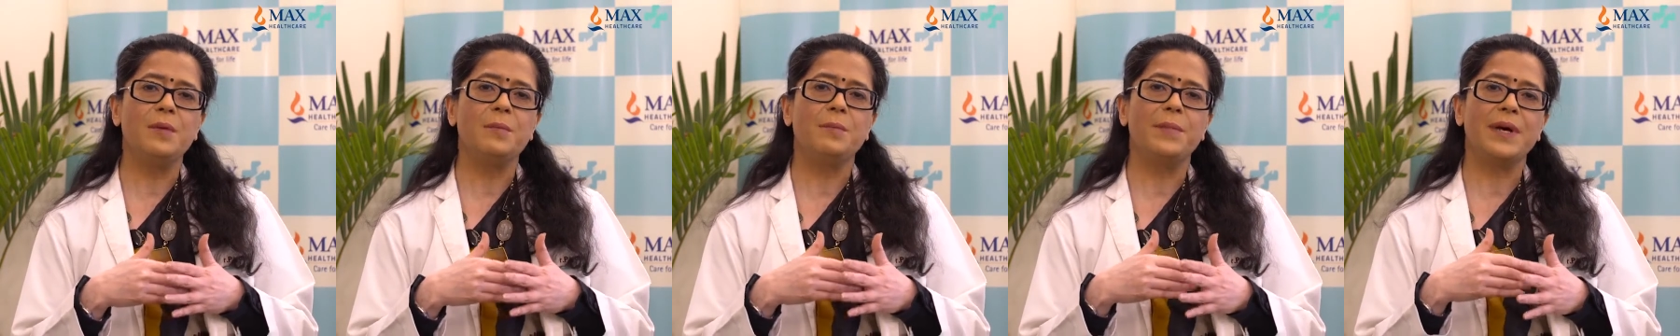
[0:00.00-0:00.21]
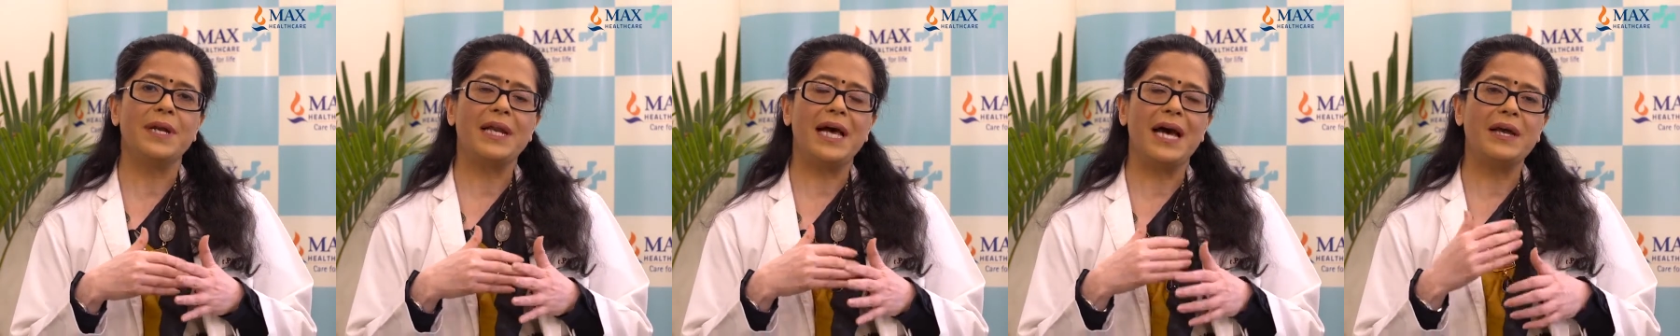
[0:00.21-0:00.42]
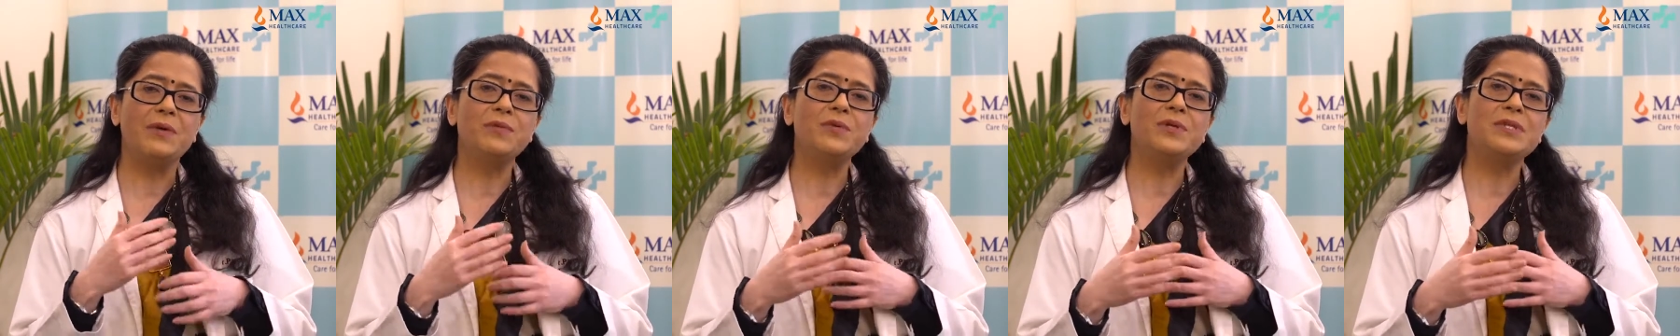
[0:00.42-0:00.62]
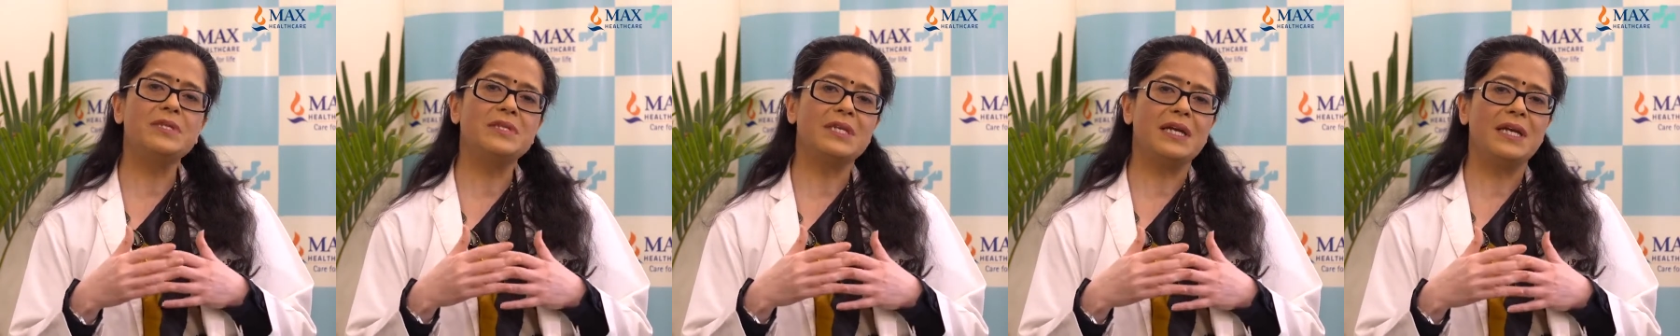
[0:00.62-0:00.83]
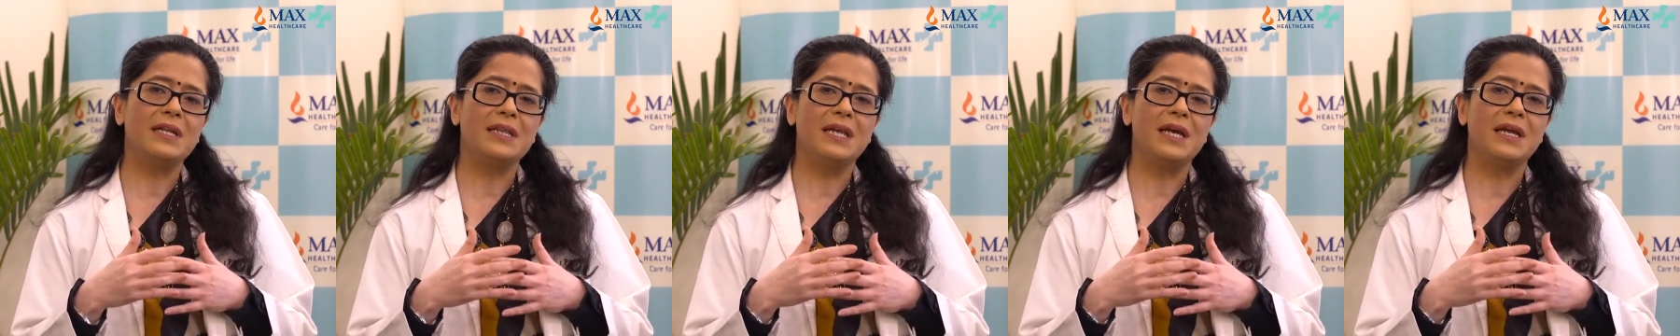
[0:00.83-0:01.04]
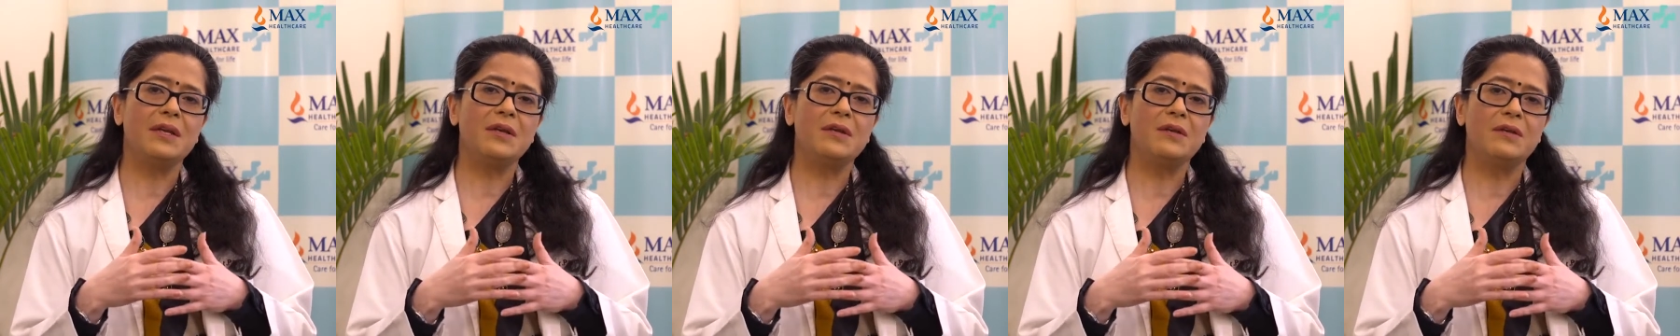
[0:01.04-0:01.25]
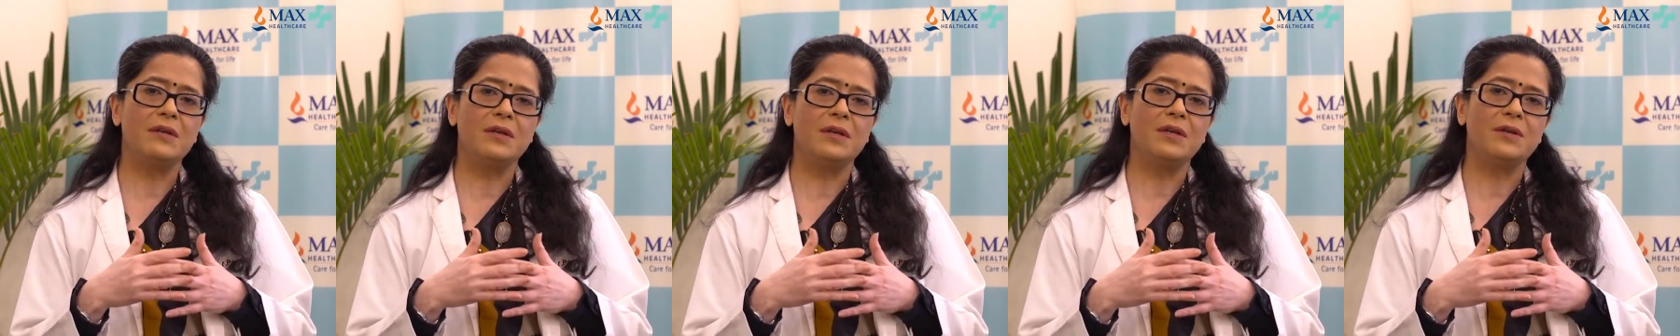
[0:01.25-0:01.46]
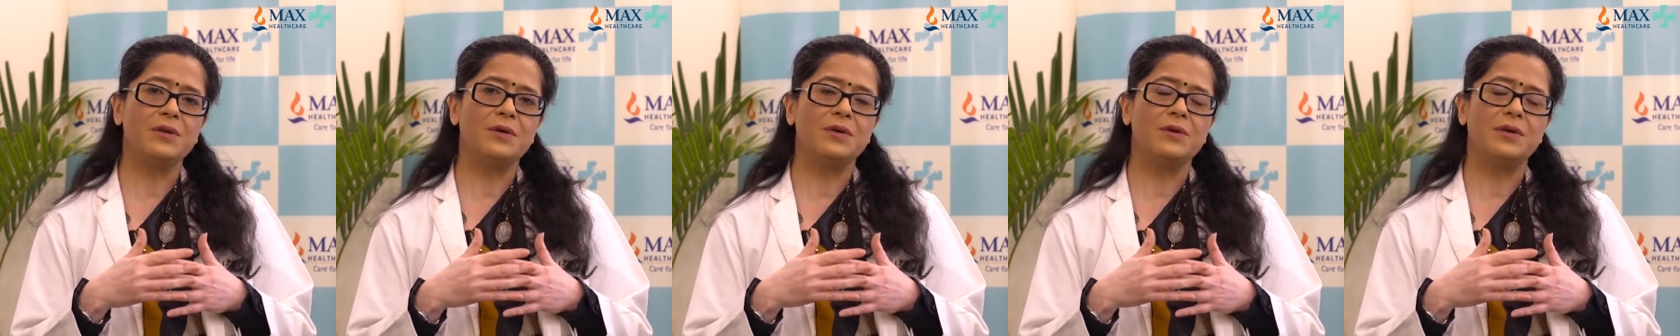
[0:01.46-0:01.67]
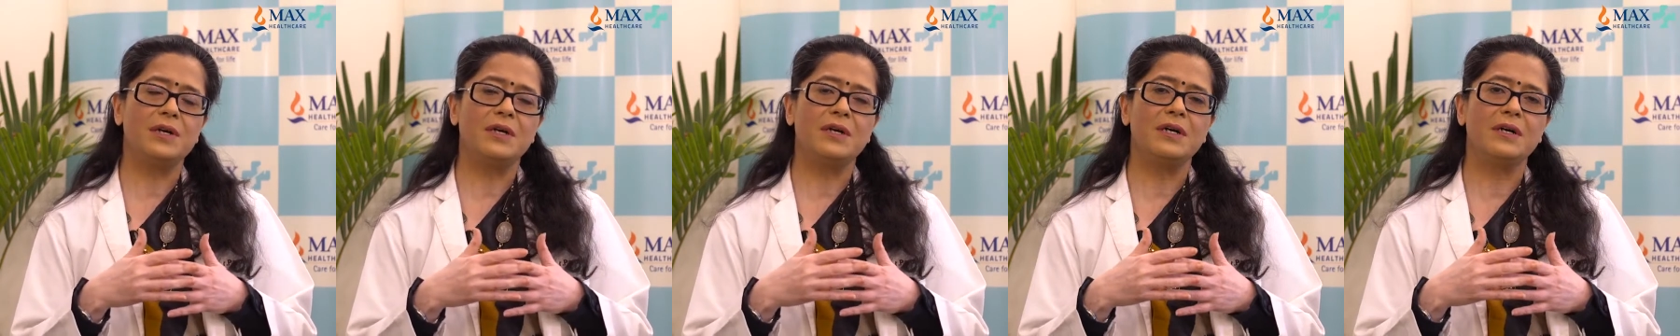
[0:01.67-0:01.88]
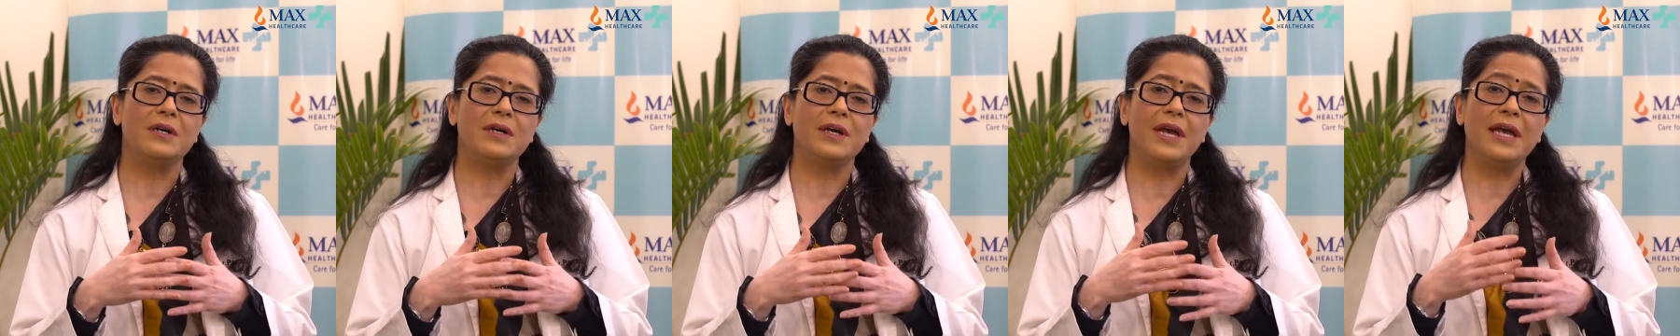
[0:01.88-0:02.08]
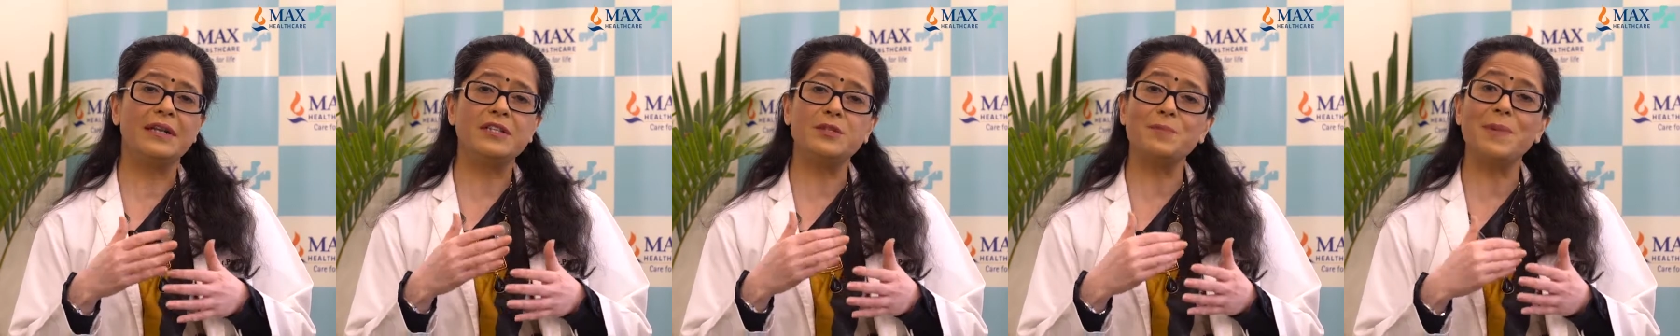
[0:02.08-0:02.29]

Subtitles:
But I would say that, and